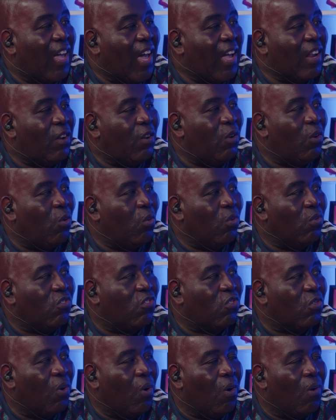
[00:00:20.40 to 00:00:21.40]
at the
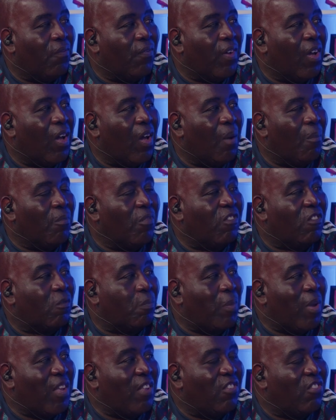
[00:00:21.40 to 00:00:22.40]
launch of um,
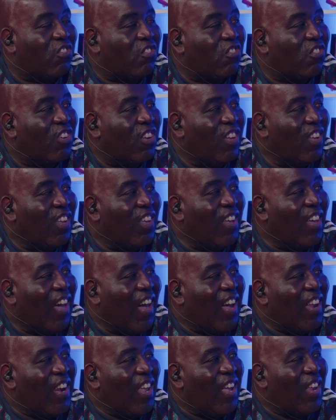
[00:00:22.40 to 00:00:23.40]
Spitch
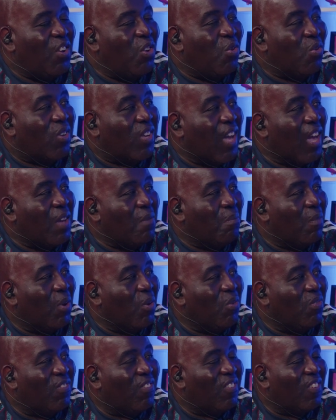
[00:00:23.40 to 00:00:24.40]
and their new game
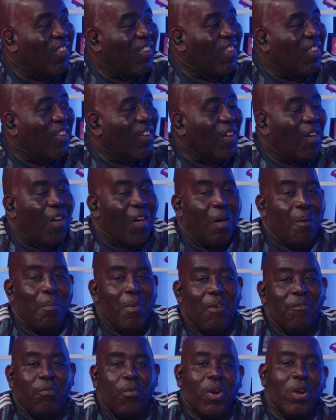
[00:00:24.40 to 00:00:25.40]
mode. Um,
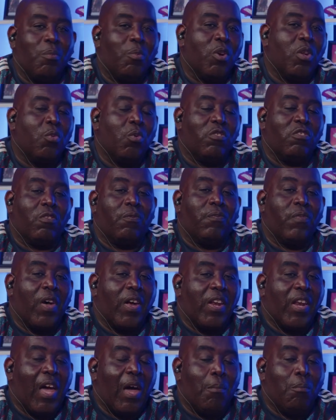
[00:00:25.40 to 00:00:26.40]
and for anybody who wants to
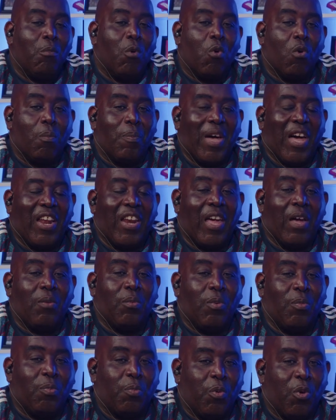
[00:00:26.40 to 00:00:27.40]
find out more about that,
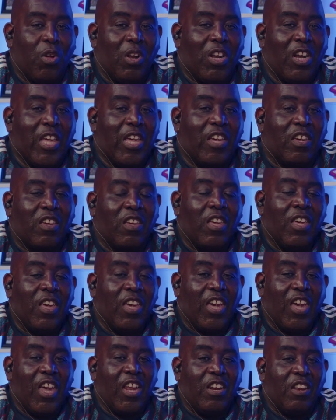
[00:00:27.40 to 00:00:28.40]
we've put a link
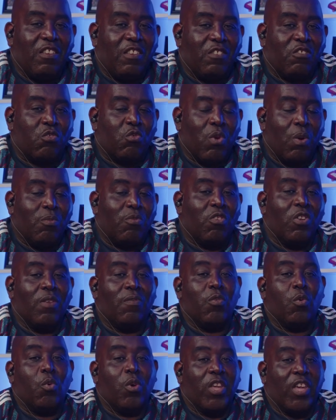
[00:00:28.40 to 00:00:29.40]
in the description
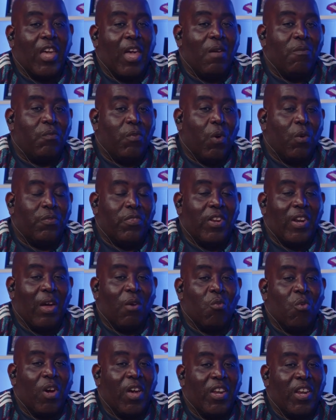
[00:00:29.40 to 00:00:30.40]
if you want to get involved in
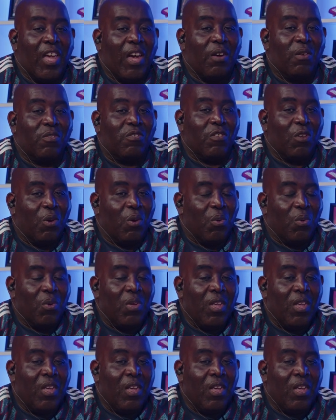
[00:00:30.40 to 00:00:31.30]
that right now. So,